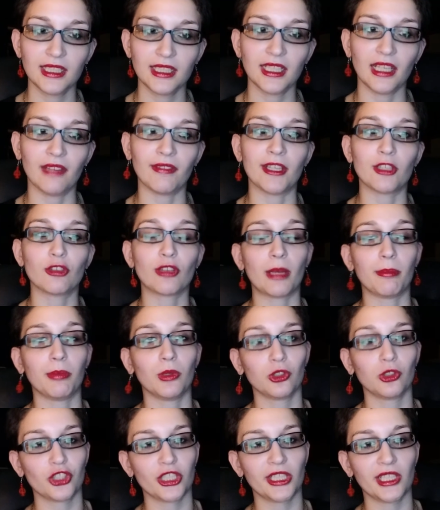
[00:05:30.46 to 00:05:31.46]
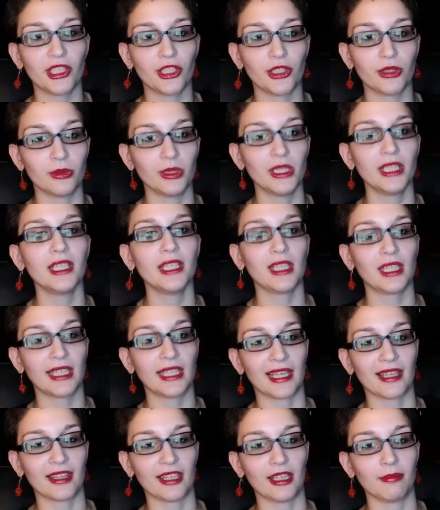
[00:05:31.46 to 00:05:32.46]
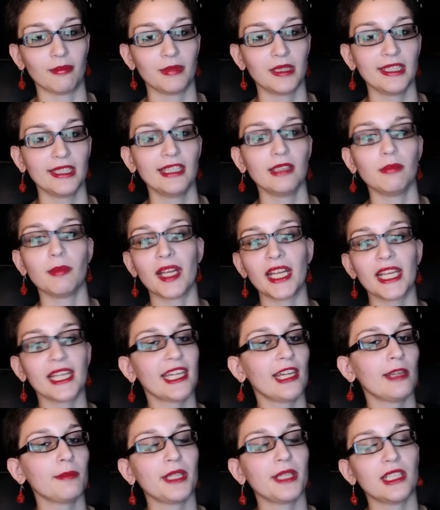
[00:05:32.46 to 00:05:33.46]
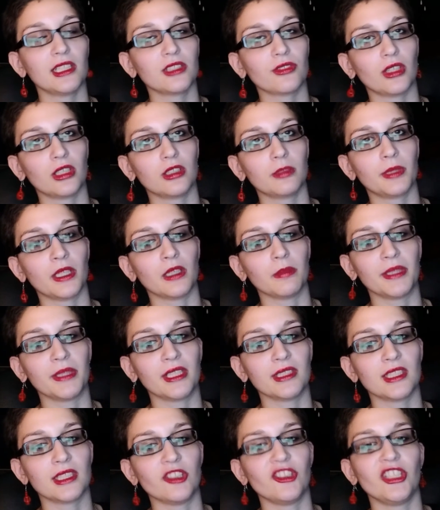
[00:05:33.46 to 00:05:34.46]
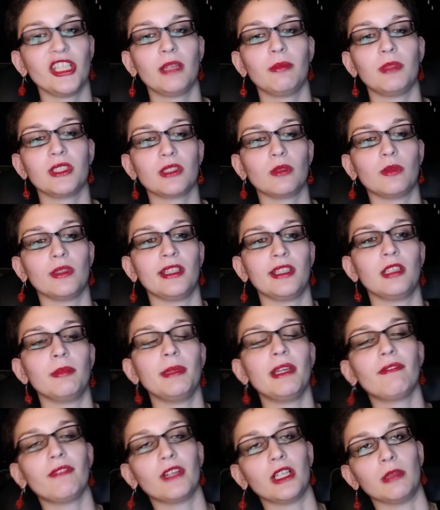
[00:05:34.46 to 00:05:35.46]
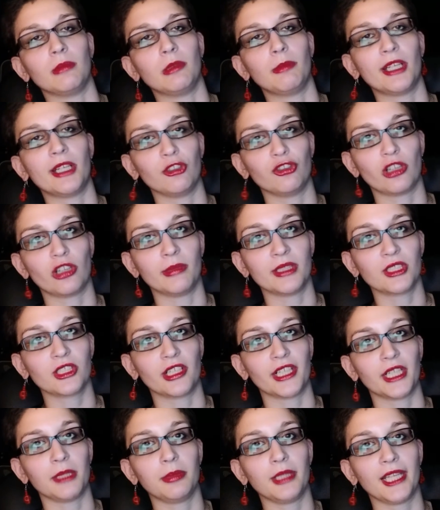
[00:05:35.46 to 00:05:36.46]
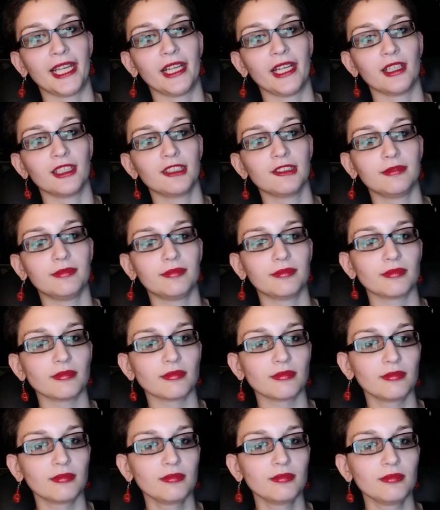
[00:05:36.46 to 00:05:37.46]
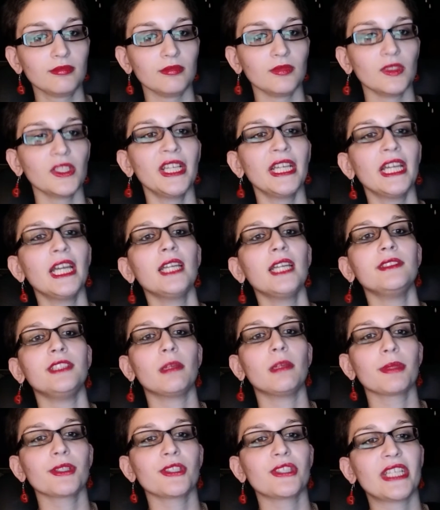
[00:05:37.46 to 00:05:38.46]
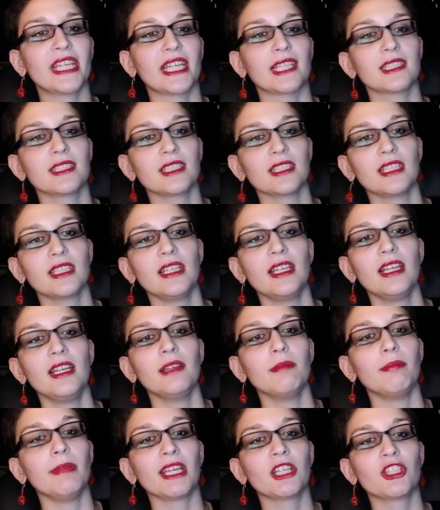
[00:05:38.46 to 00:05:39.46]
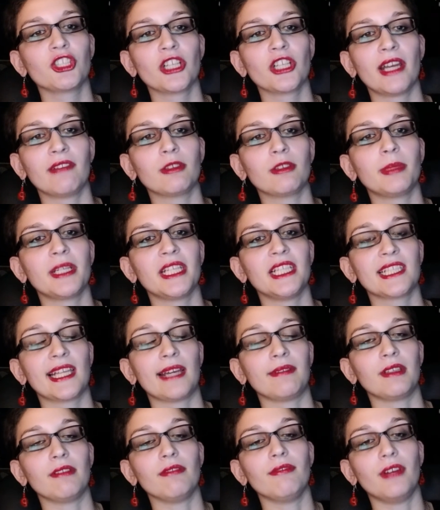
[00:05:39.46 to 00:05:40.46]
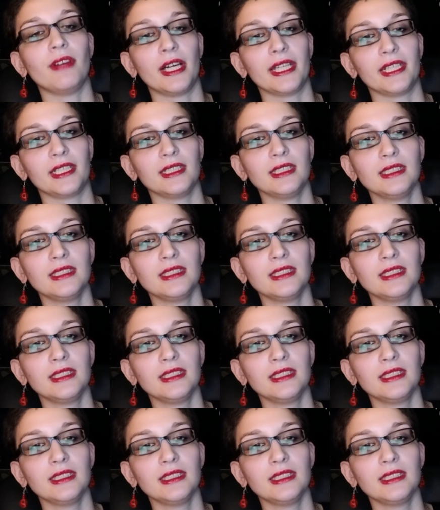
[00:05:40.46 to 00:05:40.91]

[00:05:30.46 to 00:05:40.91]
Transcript: If they try bullshitting you, kick them. Many a campaign has fallen apart because the GM wasn't willing to be firm about a drama starting player. Number 6, make sure everybody is having fun.